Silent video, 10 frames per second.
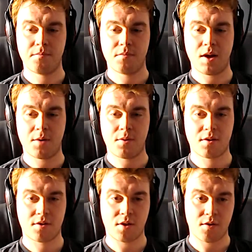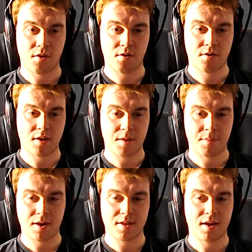I will show those side
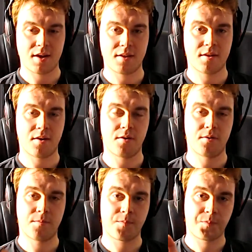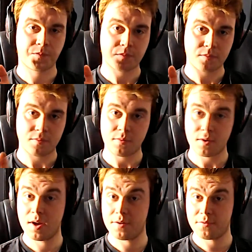by side, so
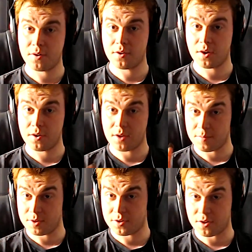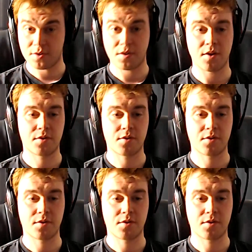without further ado, let me show you those